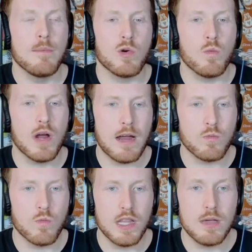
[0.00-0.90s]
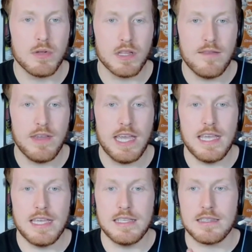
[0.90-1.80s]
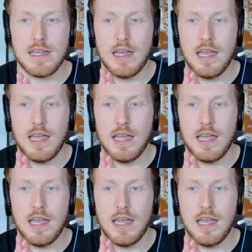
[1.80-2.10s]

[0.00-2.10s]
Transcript: But what I really believe is